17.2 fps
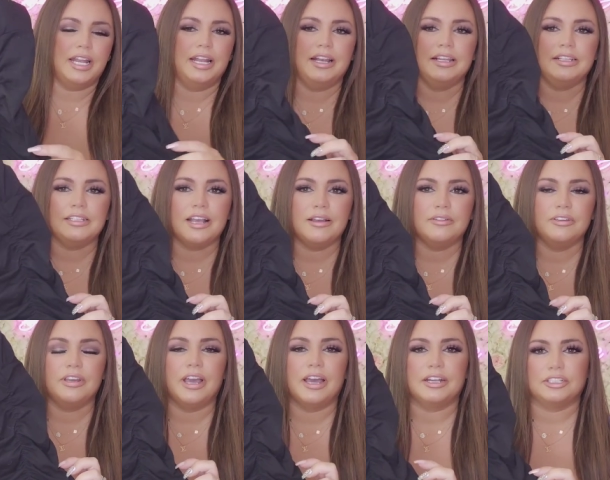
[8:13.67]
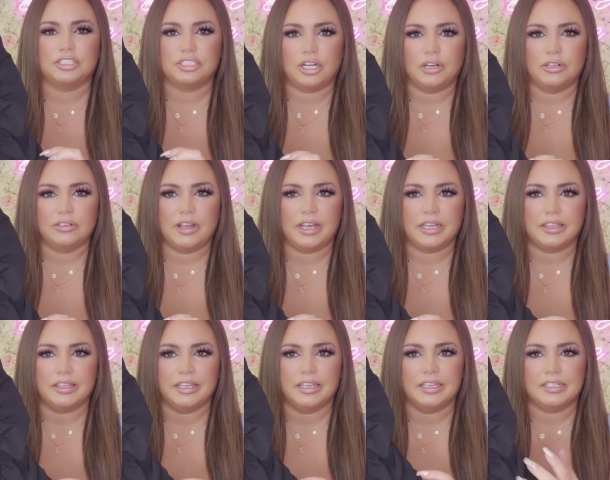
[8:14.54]
and anytime you got a shirt
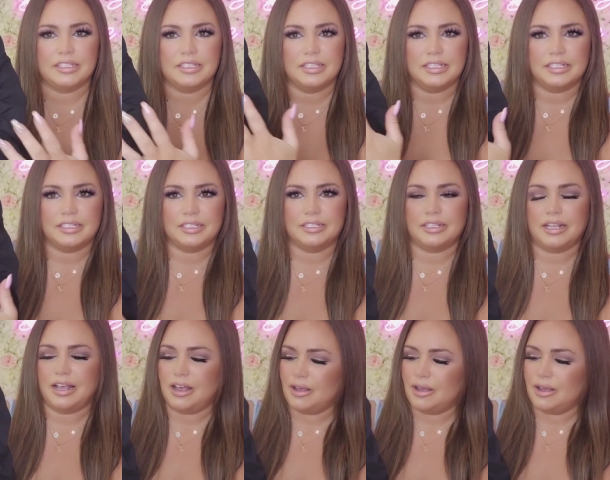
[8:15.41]
like this that's